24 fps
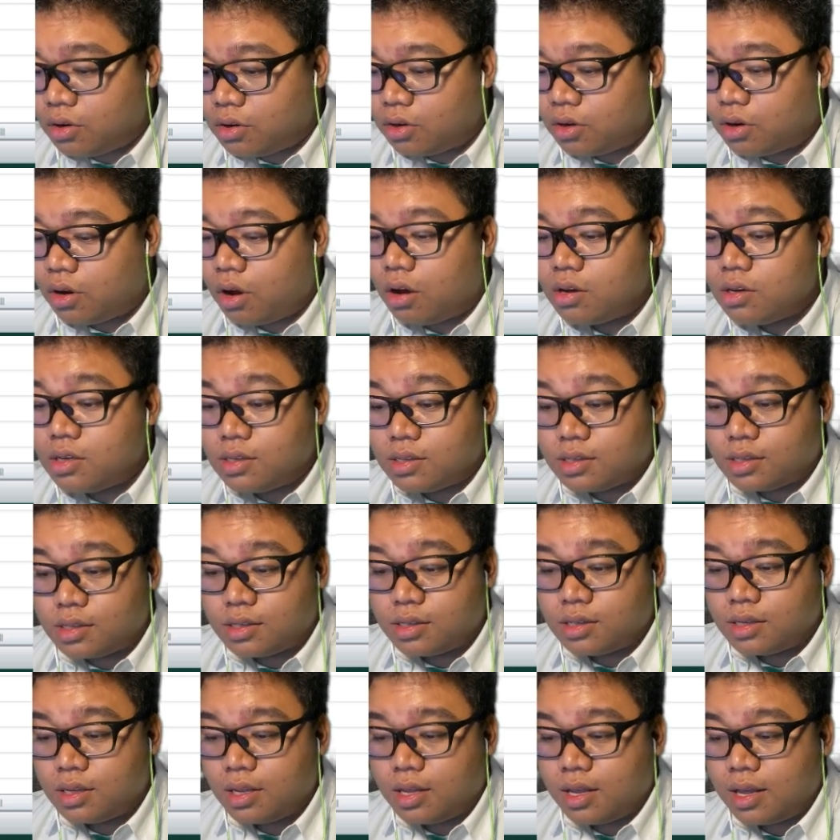
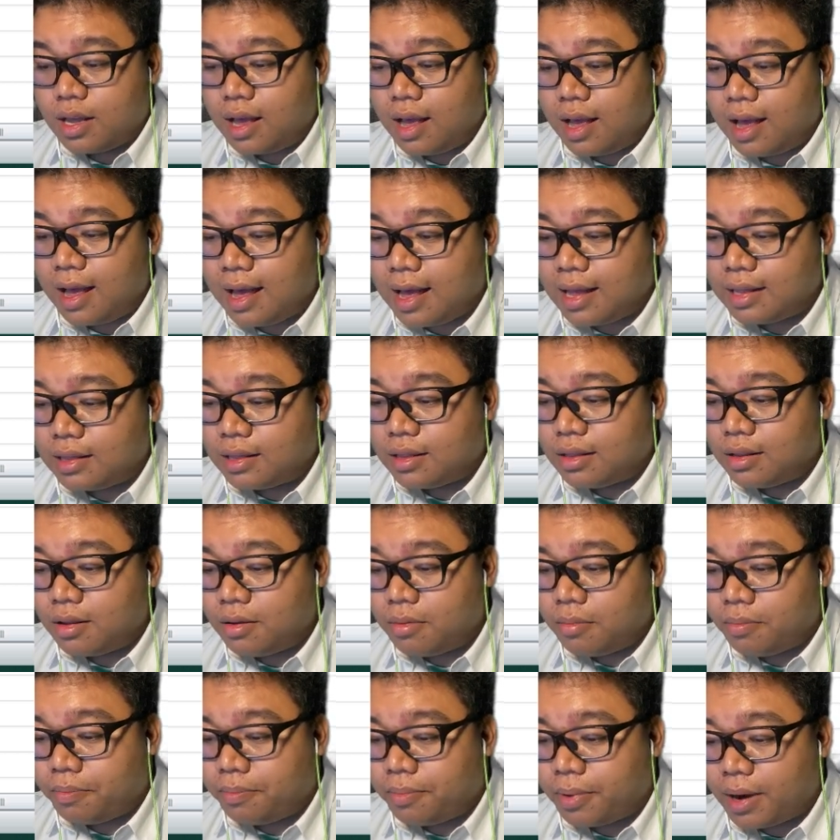COGS at
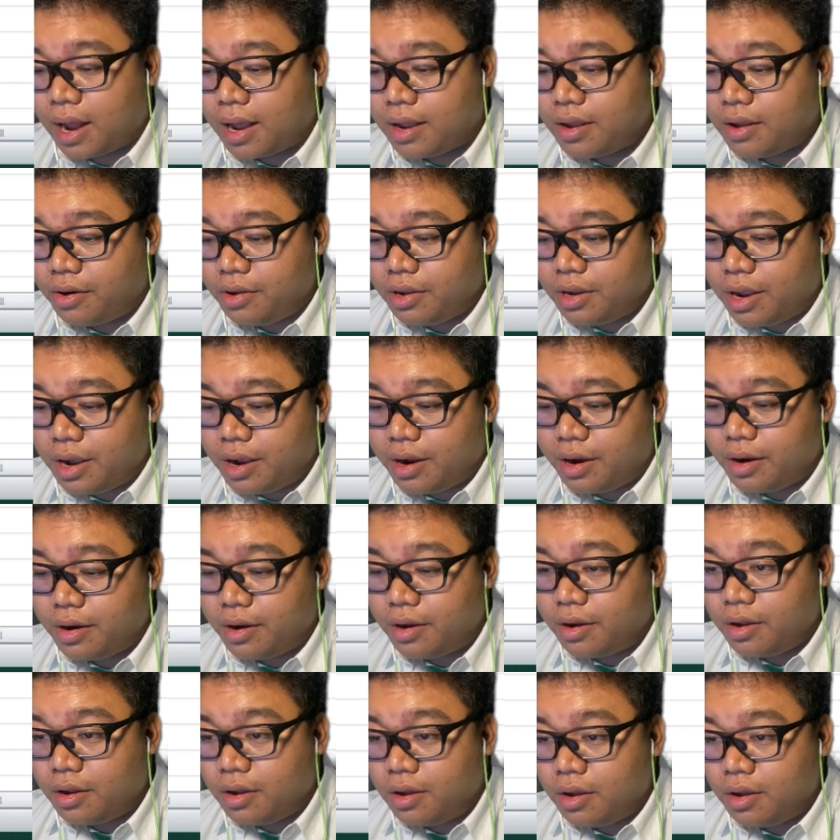prior year